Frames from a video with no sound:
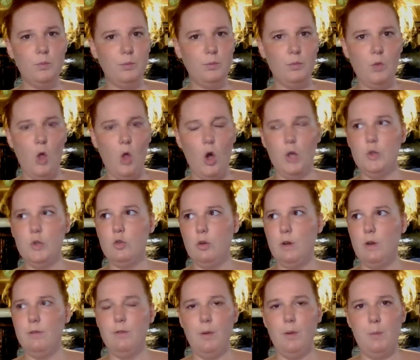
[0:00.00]

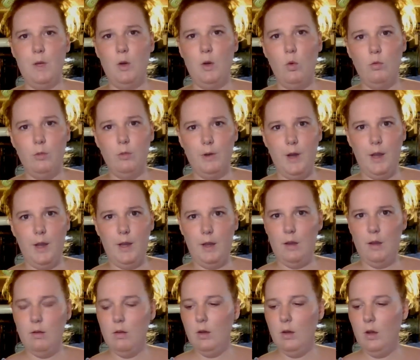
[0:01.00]
laundry from an overnight,
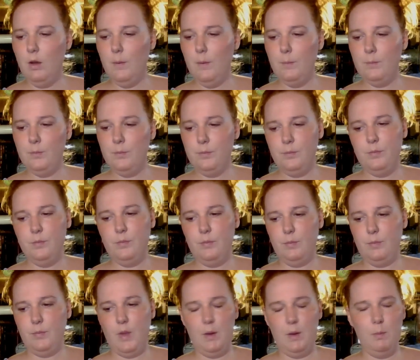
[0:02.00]

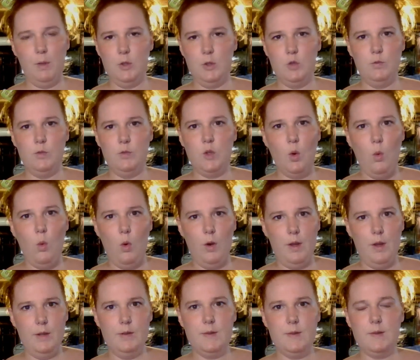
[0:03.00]
and a bunch of
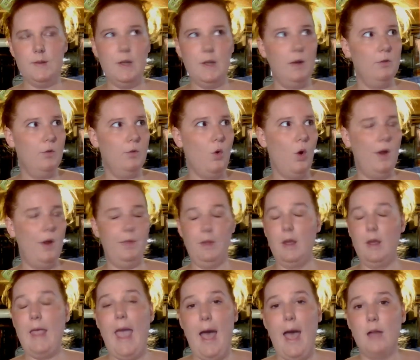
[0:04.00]
toys, and of course, and the
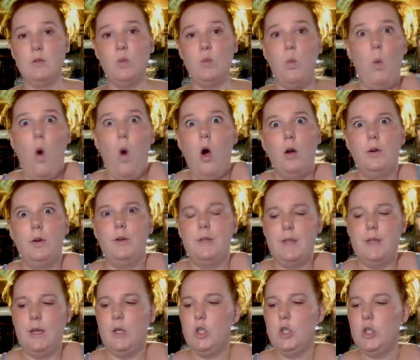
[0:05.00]
cat's water
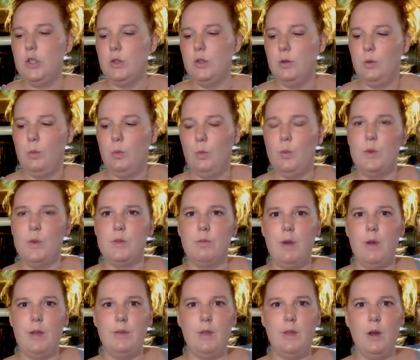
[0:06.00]
dish was
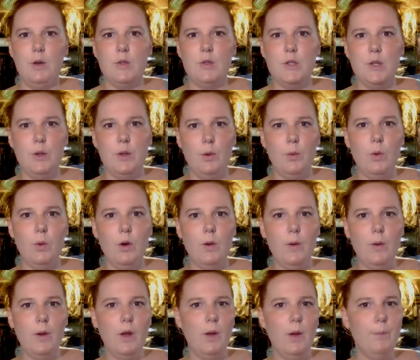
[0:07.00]
right there too.
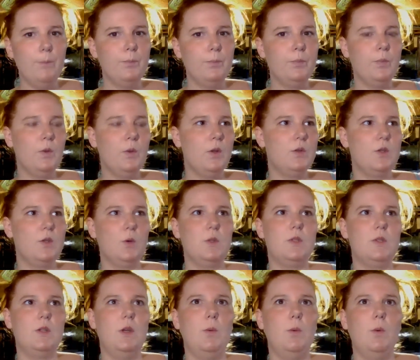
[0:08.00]
So
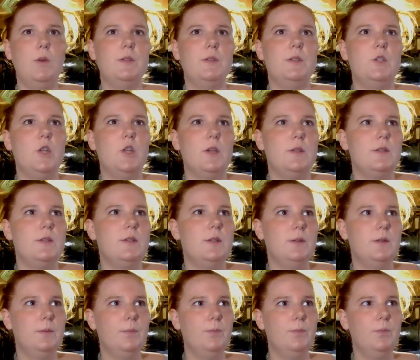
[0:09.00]
it wasn't just,
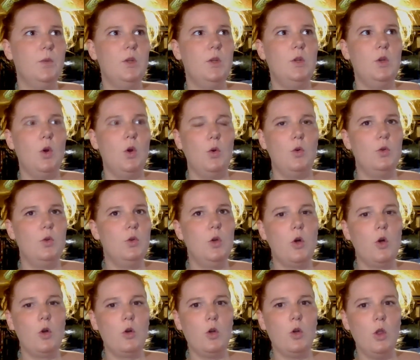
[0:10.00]

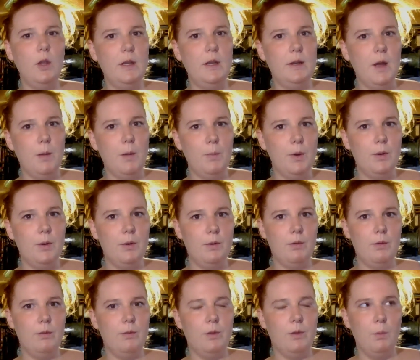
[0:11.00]
clean up
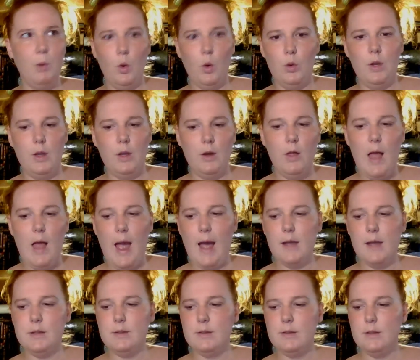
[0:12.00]
the broken
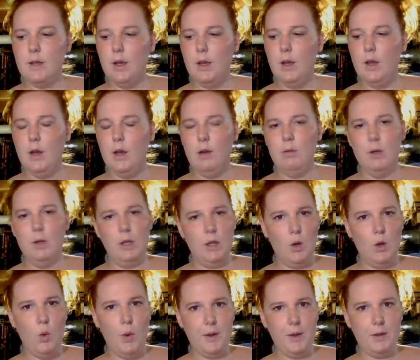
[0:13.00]
glass. It really
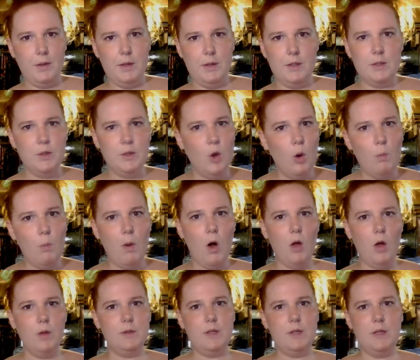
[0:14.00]
quickly
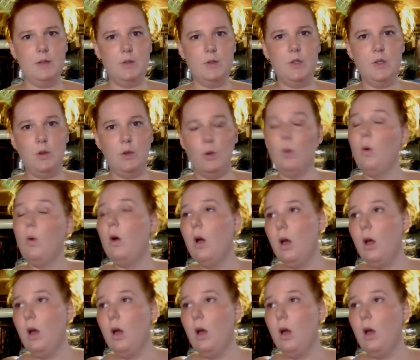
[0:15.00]
snowballed into,